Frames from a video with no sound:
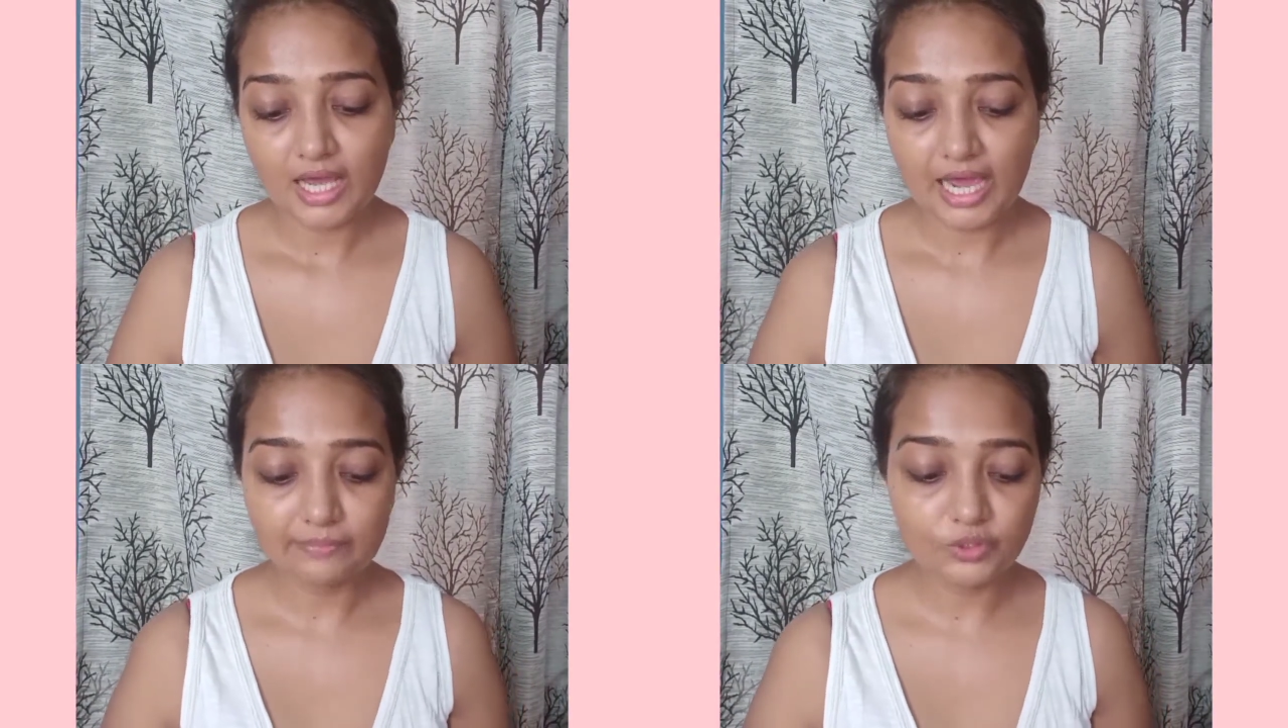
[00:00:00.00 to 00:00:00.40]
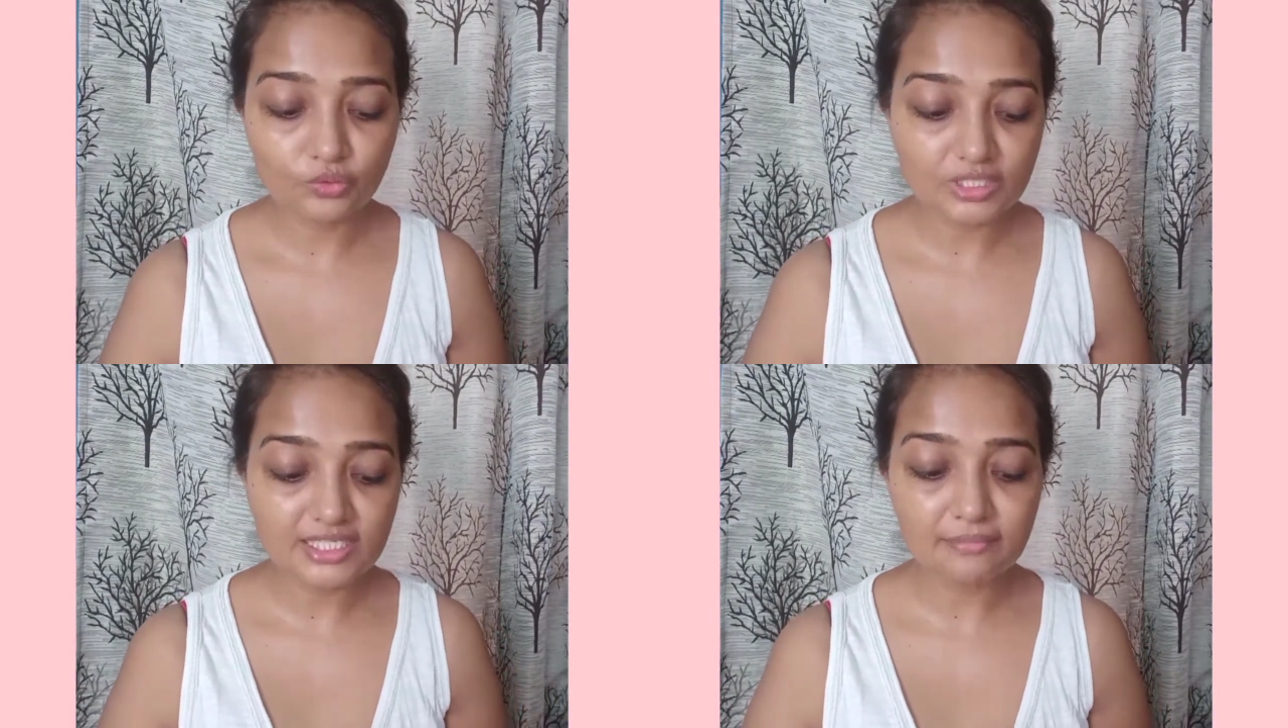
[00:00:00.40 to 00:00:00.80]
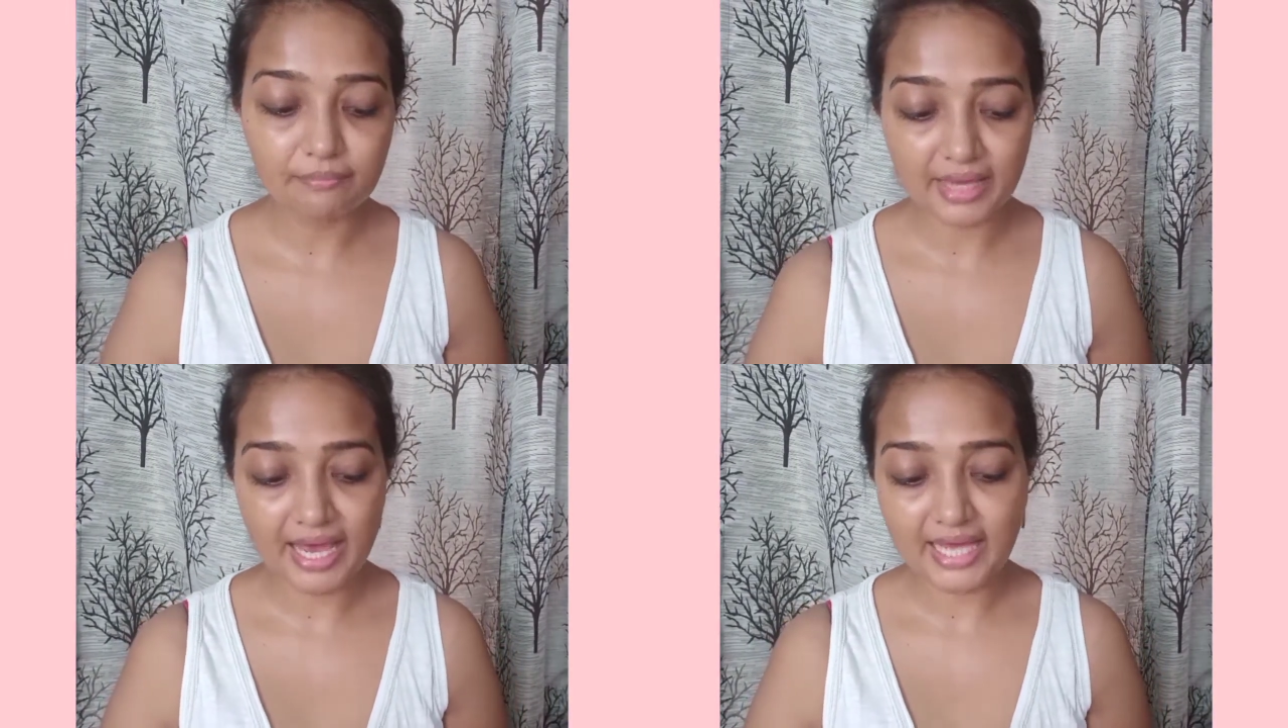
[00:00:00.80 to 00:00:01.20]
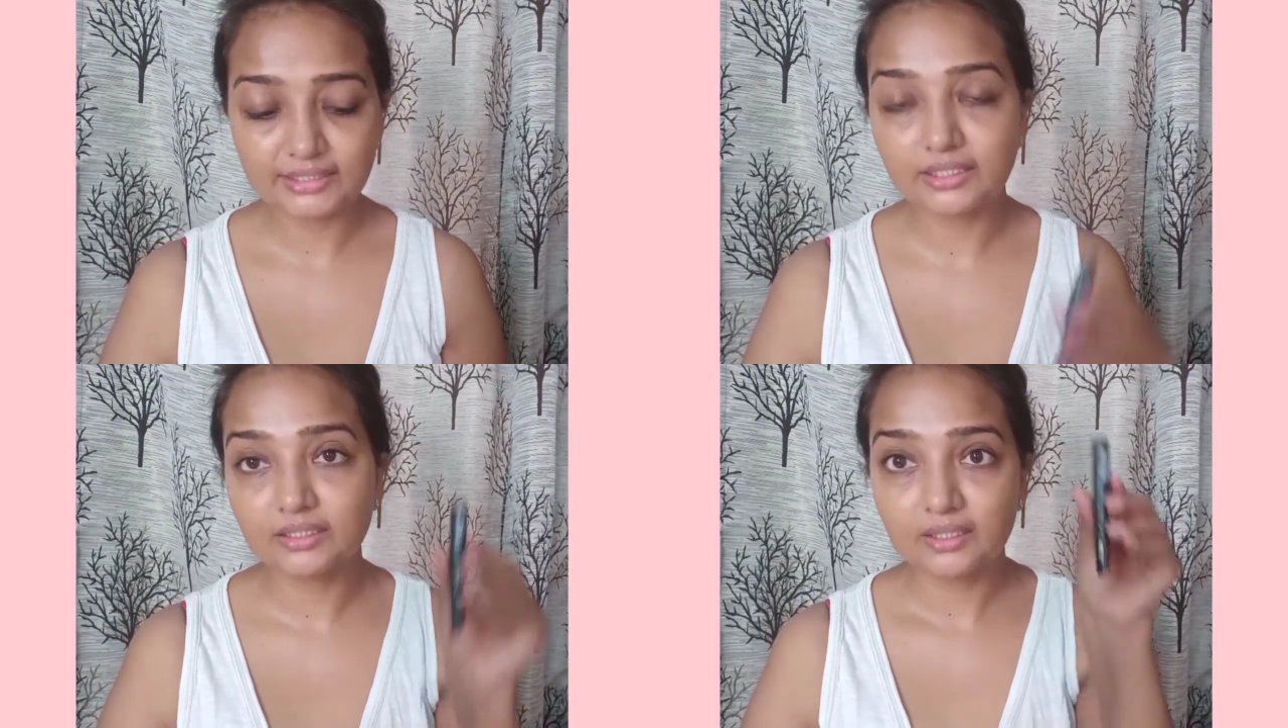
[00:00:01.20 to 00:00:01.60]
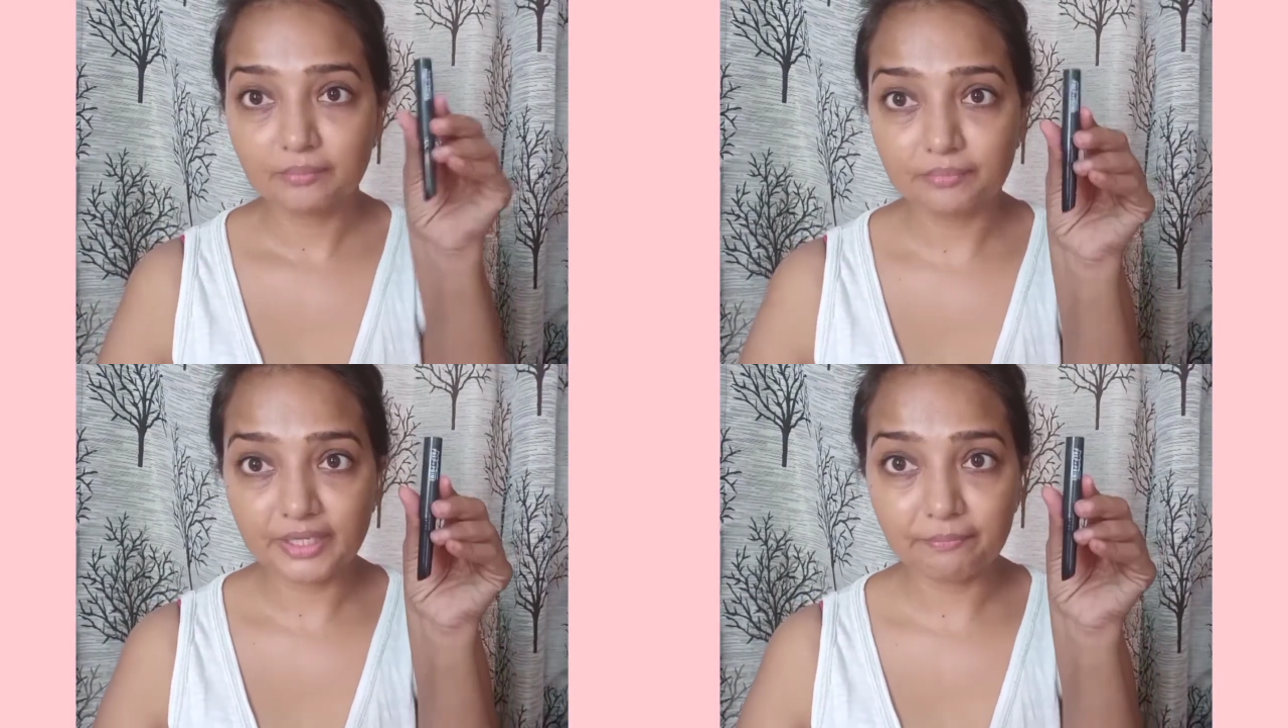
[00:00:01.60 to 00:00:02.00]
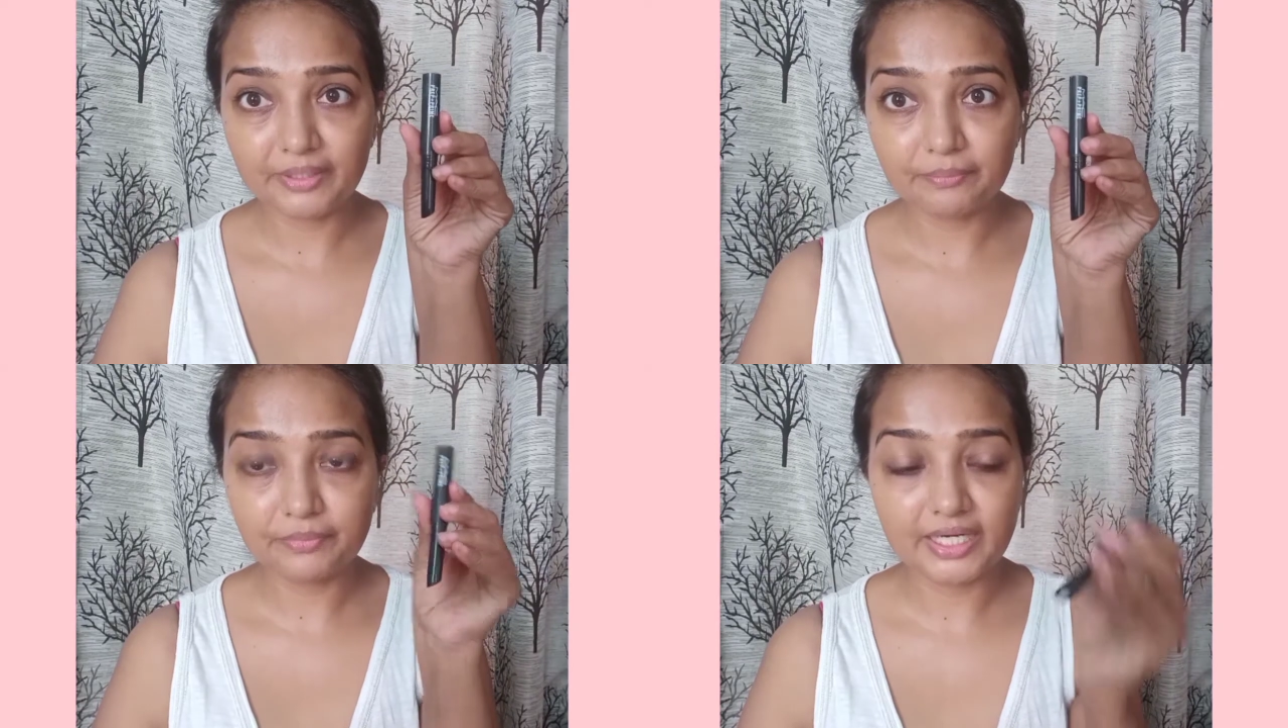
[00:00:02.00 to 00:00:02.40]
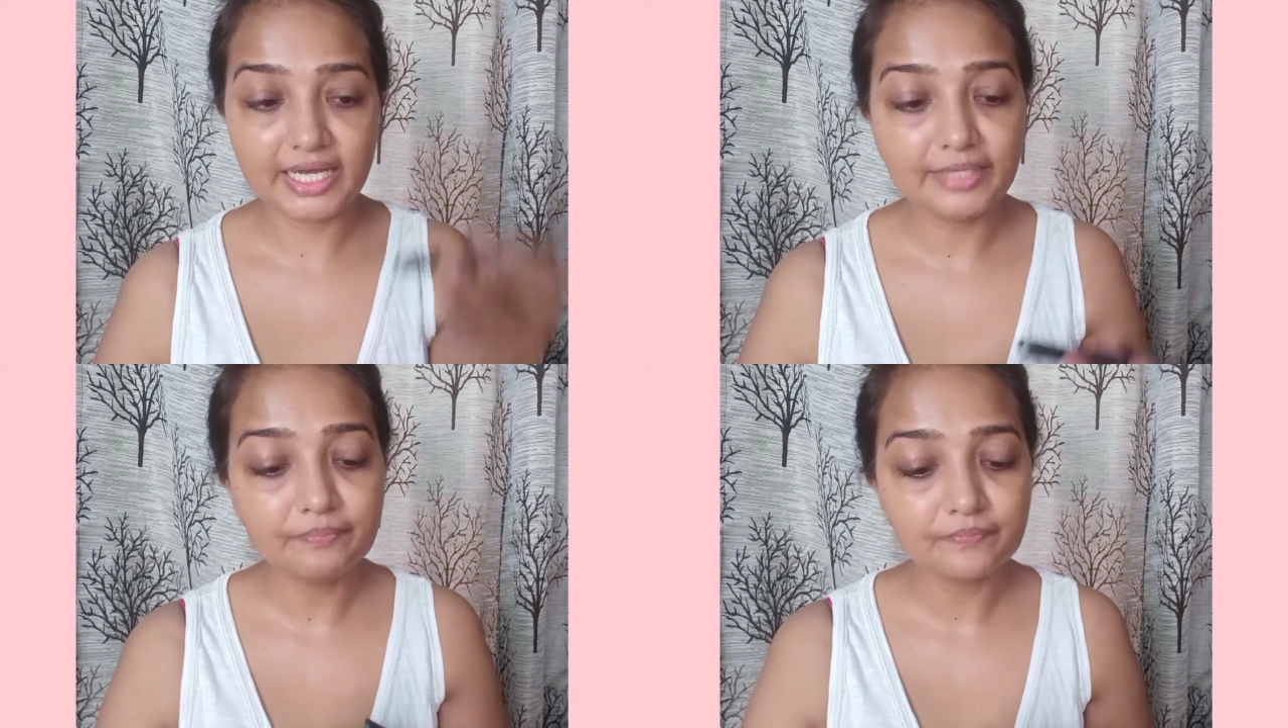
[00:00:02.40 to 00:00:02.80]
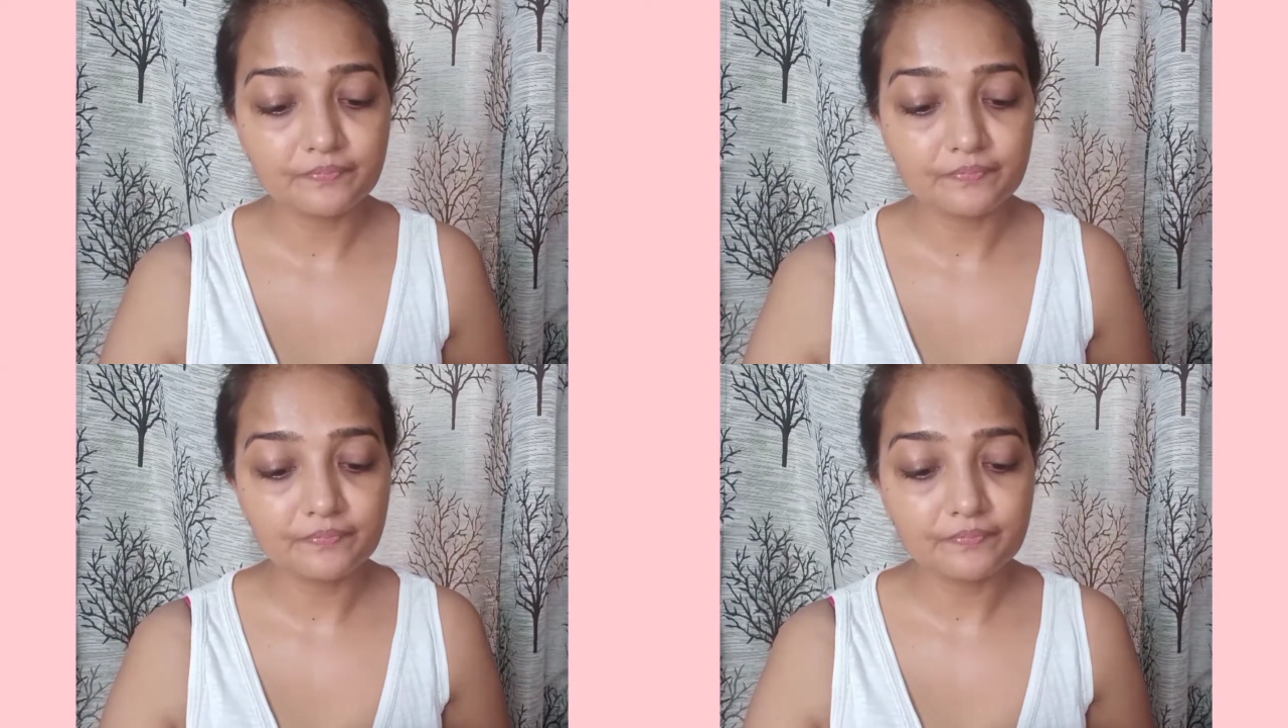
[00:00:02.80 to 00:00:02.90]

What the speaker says: I'm using MAC Prep and Prime.